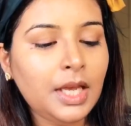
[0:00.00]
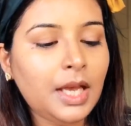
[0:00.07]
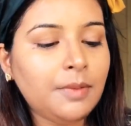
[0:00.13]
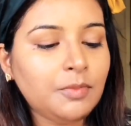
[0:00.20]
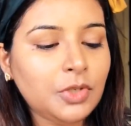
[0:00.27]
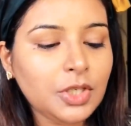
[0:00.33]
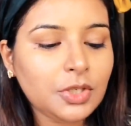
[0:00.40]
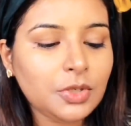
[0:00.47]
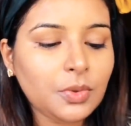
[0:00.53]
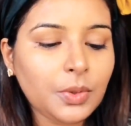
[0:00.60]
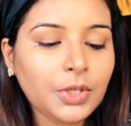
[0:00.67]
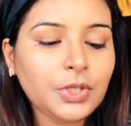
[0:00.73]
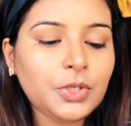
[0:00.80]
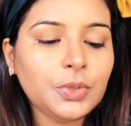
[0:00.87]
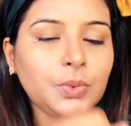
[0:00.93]
I'm just
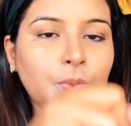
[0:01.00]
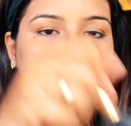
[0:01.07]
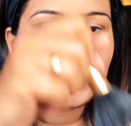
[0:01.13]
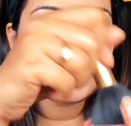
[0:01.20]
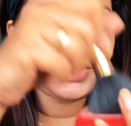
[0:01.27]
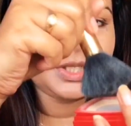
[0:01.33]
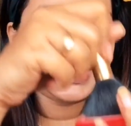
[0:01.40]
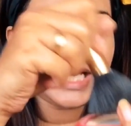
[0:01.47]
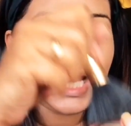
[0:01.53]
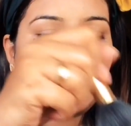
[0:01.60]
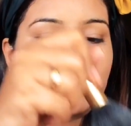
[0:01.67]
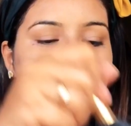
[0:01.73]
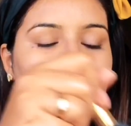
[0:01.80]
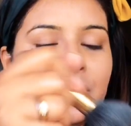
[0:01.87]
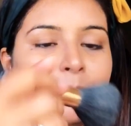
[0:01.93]
going to
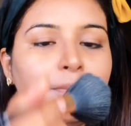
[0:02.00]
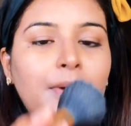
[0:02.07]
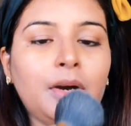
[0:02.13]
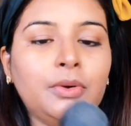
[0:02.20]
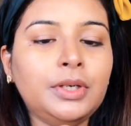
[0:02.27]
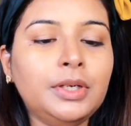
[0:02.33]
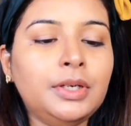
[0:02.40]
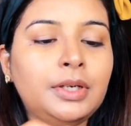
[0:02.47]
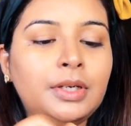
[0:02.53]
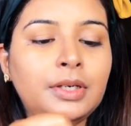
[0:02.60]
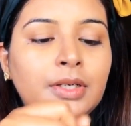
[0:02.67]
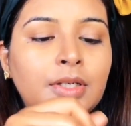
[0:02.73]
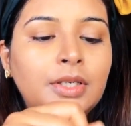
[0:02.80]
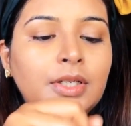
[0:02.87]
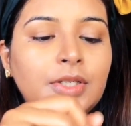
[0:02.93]
dab the powder,
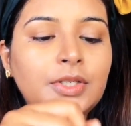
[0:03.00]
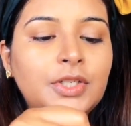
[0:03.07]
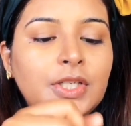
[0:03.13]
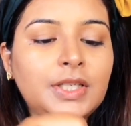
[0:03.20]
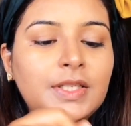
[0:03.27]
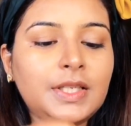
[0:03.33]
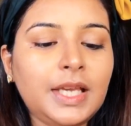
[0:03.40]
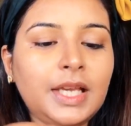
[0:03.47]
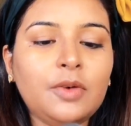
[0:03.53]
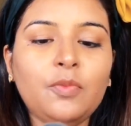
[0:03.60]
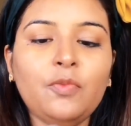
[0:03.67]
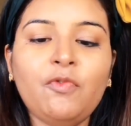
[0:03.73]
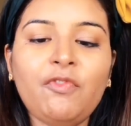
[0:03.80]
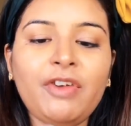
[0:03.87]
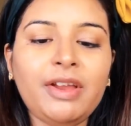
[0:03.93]
just take a
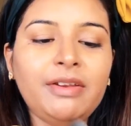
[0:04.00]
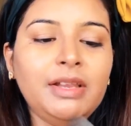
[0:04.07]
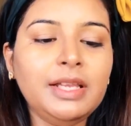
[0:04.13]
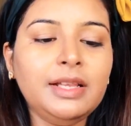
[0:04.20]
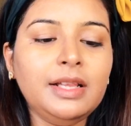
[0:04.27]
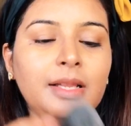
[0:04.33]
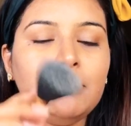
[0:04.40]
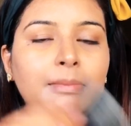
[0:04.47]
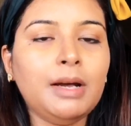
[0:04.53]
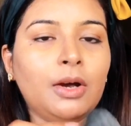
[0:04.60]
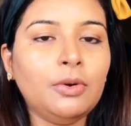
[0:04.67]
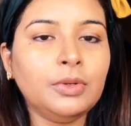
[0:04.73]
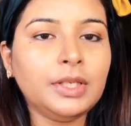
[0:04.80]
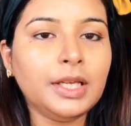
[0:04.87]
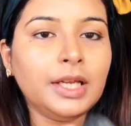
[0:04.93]
very little
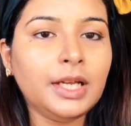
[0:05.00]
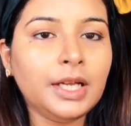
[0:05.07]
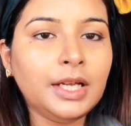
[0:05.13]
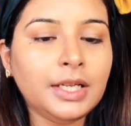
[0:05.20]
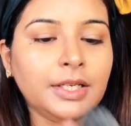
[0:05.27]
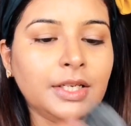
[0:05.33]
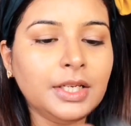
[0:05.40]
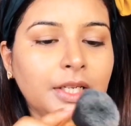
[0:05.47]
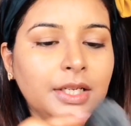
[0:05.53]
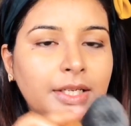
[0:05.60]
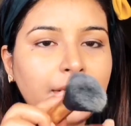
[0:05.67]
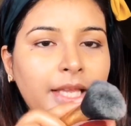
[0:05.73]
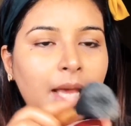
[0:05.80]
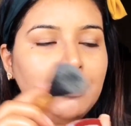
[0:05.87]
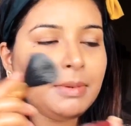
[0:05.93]
amount and
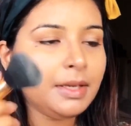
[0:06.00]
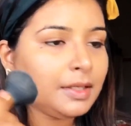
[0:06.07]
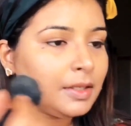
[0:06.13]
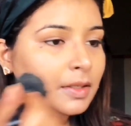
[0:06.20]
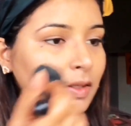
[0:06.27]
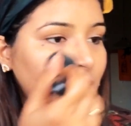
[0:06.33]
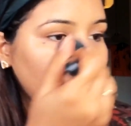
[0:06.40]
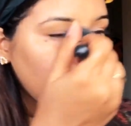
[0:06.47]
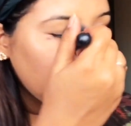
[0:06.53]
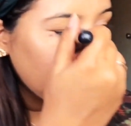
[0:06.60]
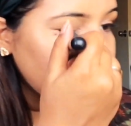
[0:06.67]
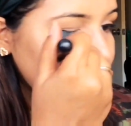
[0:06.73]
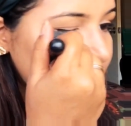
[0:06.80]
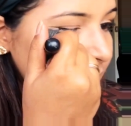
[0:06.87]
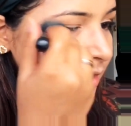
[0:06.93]
dab it,
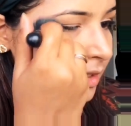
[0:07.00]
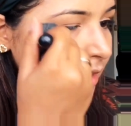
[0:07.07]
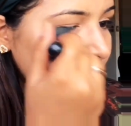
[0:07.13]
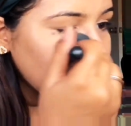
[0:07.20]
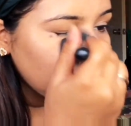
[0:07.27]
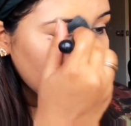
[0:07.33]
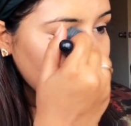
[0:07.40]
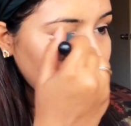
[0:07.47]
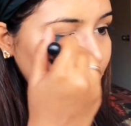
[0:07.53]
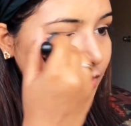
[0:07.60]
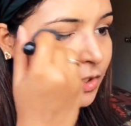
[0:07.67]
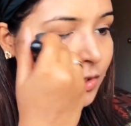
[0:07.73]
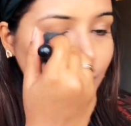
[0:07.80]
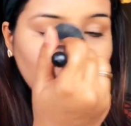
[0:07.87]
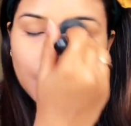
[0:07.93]
and just I'm going
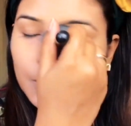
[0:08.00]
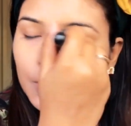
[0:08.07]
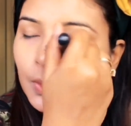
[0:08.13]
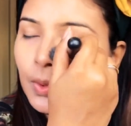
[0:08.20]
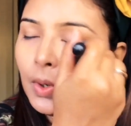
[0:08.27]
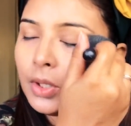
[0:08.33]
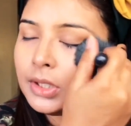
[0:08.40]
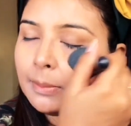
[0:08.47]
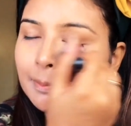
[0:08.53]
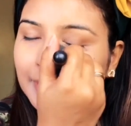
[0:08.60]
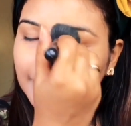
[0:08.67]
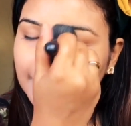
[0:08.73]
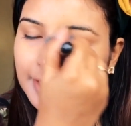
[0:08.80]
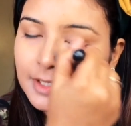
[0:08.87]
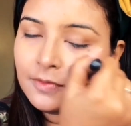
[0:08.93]
to go on the
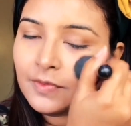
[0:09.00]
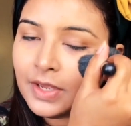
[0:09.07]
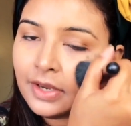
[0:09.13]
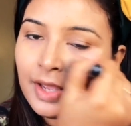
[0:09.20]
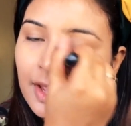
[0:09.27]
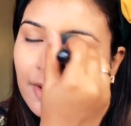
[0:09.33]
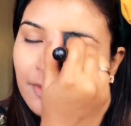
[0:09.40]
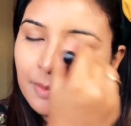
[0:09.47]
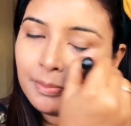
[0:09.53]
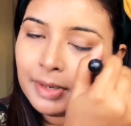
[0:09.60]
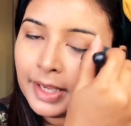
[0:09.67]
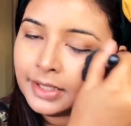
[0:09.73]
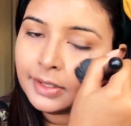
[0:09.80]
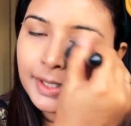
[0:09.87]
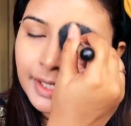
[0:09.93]
places where I have
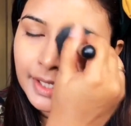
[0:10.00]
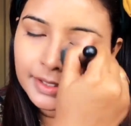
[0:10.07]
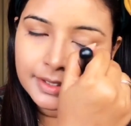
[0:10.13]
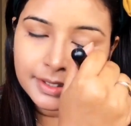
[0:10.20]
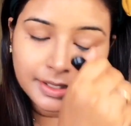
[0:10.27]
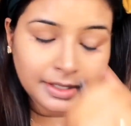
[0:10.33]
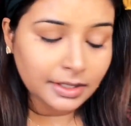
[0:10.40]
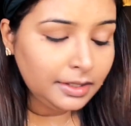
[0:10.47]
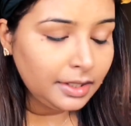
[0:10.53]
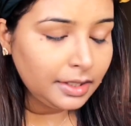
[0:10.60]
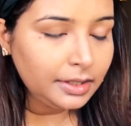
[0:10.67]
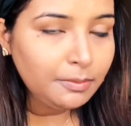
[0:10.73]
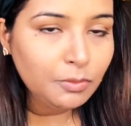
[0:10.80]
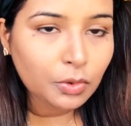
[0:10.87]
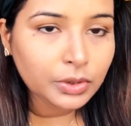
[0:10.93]
applied the concealer,
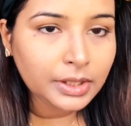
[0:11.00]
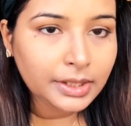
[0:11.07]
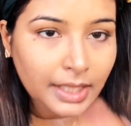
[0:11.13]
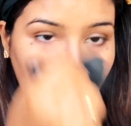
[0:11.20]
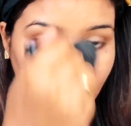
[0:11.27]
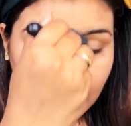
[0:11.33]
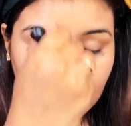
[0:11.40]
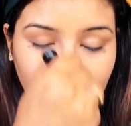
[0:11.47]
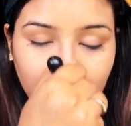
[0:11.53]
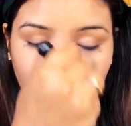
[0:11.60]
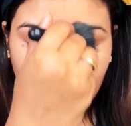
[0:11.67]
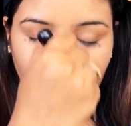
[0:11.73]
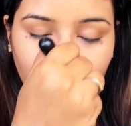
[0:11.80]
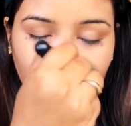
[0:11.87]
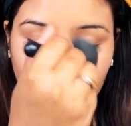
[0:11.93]
nothing more than that,
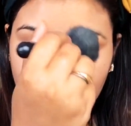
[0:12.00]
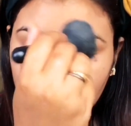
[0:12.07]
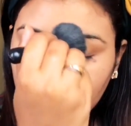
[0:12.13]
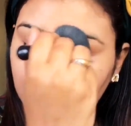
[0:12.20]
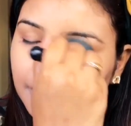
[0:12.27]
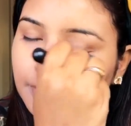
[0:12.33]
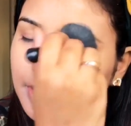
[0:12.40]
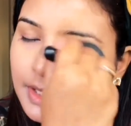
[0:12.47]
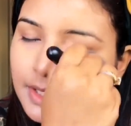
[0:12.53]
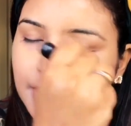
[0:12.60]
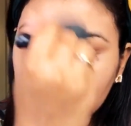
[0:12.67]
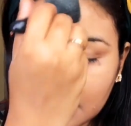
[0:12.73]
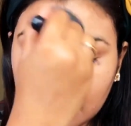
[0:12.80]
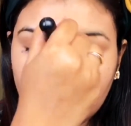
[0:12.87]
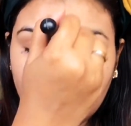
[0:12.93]

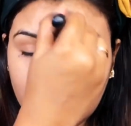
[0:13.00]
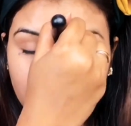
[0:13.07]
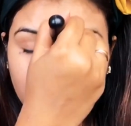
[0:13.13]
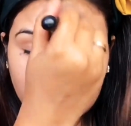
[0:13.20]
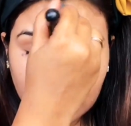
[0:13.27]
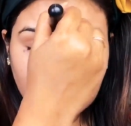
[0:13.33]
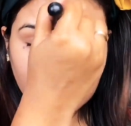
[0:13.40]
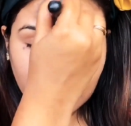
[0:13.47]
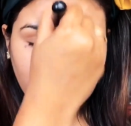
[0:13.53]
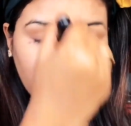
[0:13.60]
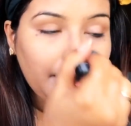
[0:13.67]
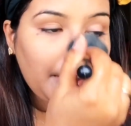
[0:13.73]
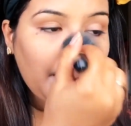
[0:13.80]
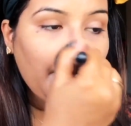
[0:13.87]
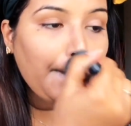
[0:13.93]
just on the
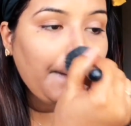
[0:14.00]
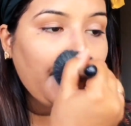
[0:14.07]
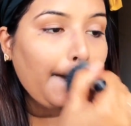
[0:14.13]
hair,